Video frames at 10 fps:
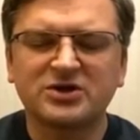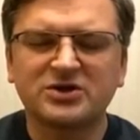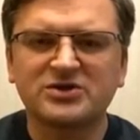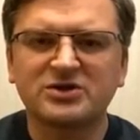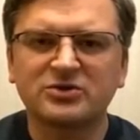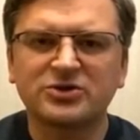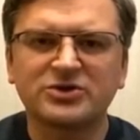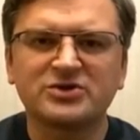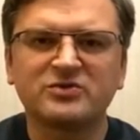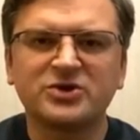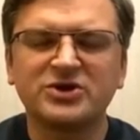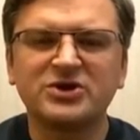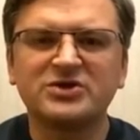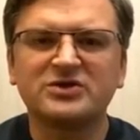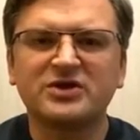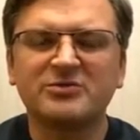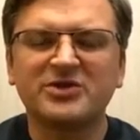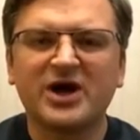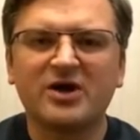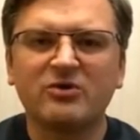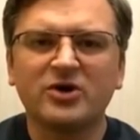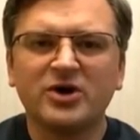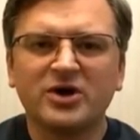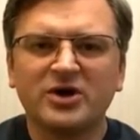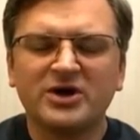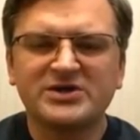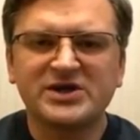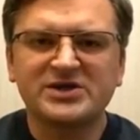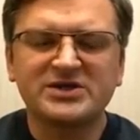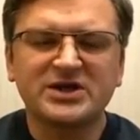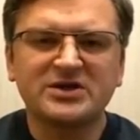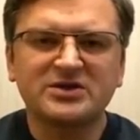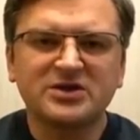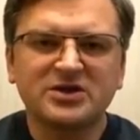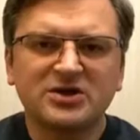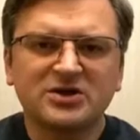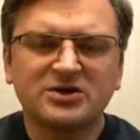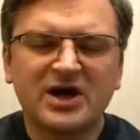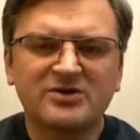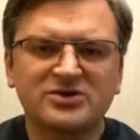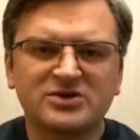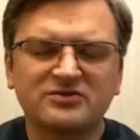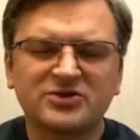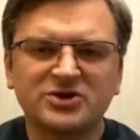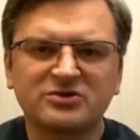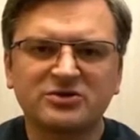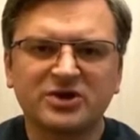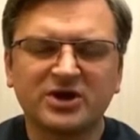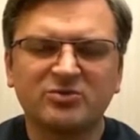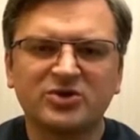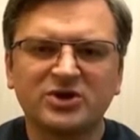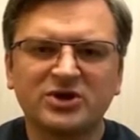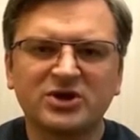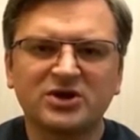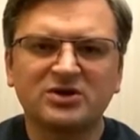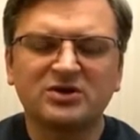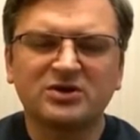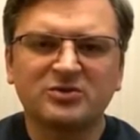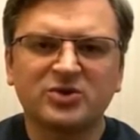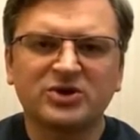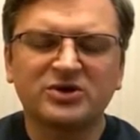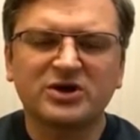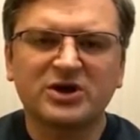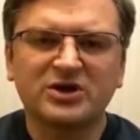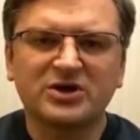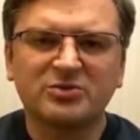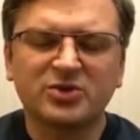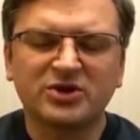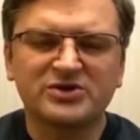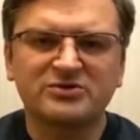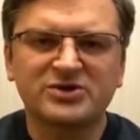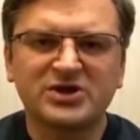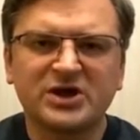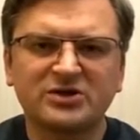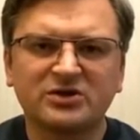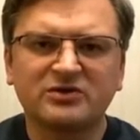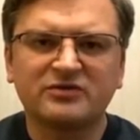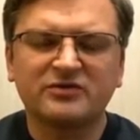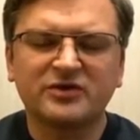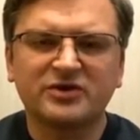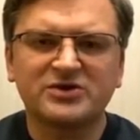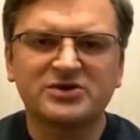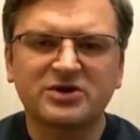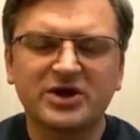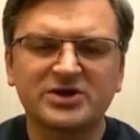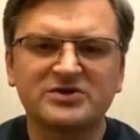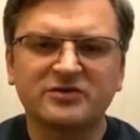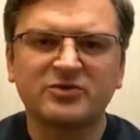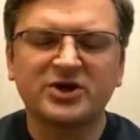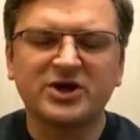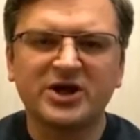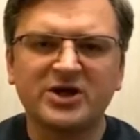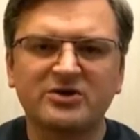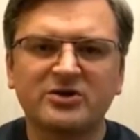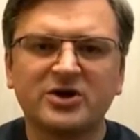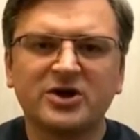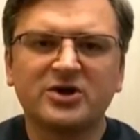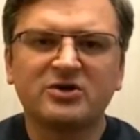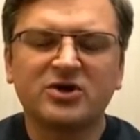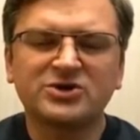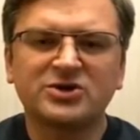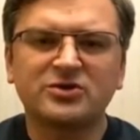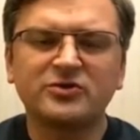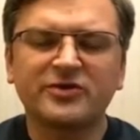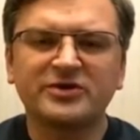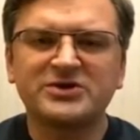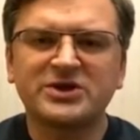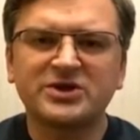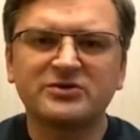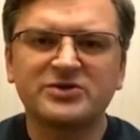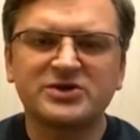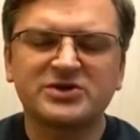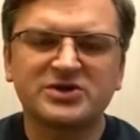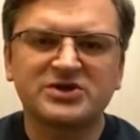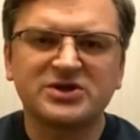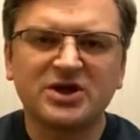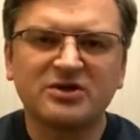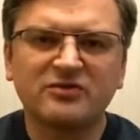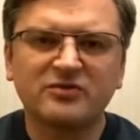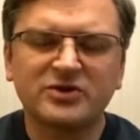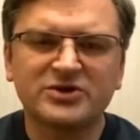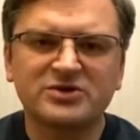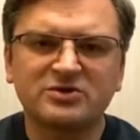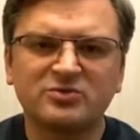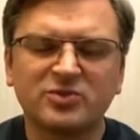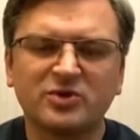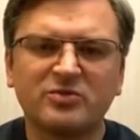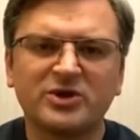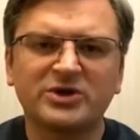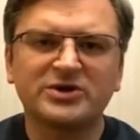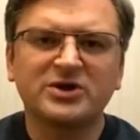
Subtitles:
solutions. We need them now. As I said, thousands of children have been killed as a result of strikes from the air. Russia ruthlessly uses its air force to bombard